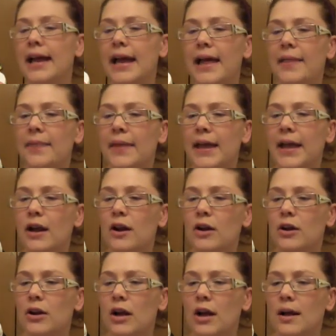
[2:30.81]
and they
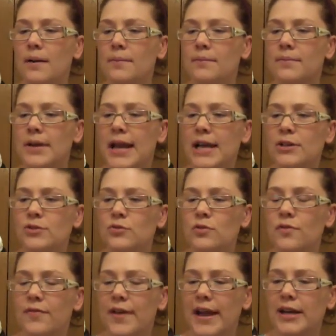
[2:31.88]
are
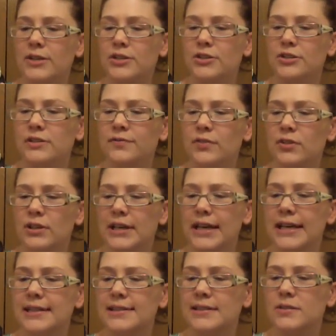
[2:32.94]
Natural Factors folic
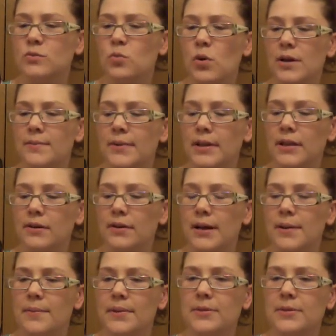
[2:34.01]
acid 1 milligram,